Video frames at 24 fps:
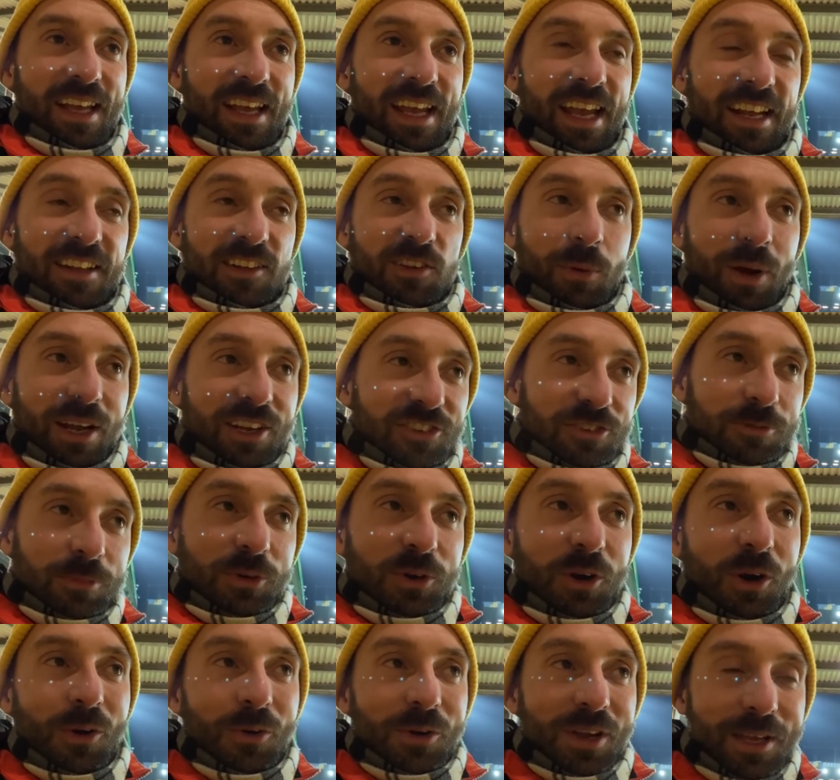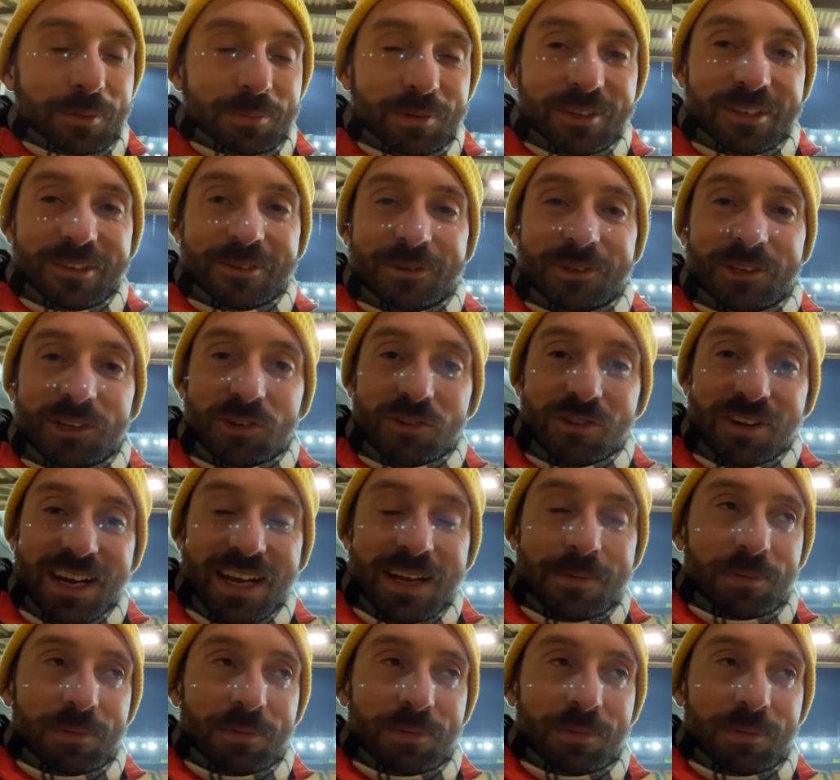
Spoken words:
it's questionable goalkeeping to a degree,